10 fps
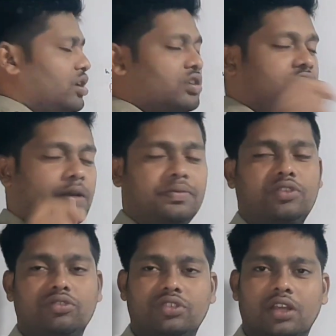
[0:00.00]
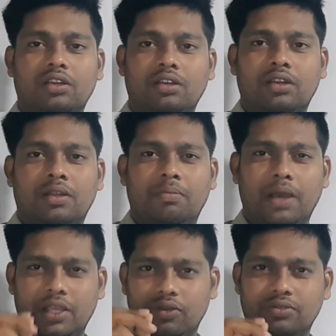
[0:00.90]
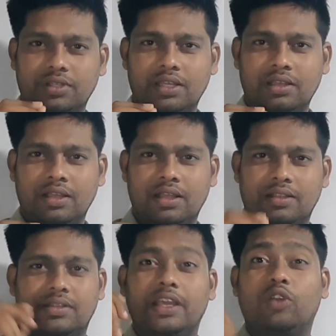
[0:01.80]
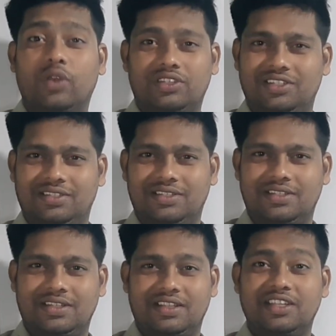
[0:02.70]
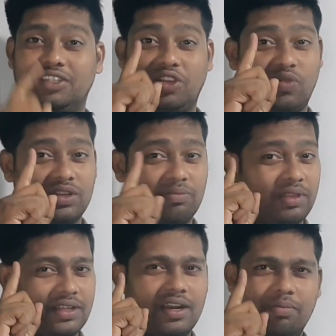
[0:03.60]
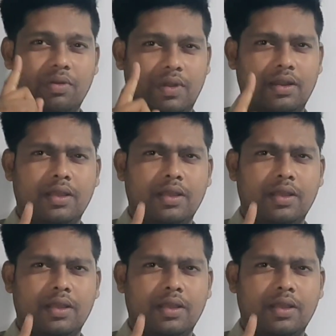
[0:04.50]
Substitution by using the equations. This method number 1.